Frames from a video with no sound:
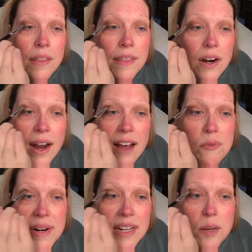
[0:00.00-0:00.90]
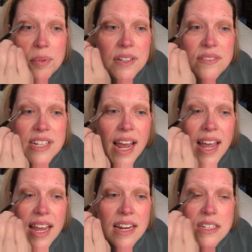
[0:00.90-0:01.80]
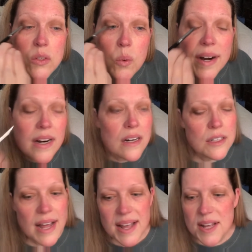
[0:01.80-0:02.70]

There have been a couple of days where